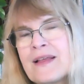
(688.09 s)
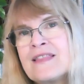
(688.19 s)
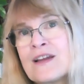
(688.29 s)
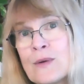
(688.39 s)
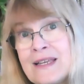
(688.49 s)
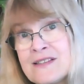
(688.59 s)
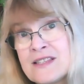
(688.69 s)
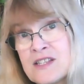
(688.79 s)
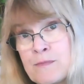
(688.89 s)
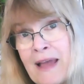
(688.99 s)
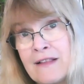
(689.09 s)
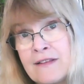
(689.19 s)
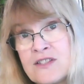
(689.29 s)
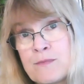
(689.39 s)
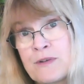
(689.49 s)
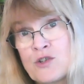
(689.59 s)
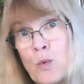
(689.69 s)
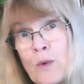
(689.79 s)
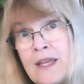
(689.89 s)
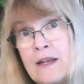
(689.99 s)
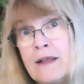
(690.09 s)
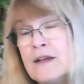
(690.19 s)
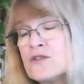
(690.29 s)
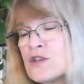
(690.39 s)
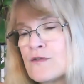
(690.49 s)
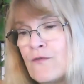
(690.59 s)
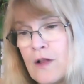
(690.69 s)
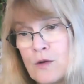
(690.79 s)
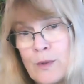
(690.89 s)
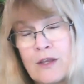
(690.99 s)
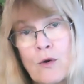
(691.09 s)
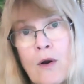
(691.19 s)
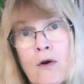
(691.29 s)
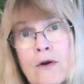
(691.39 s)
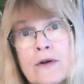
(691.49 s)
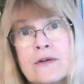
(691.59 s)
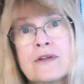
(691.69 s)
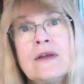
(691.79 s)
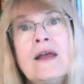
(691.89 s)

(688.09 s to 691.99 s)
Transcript: there is this balance between just following your heart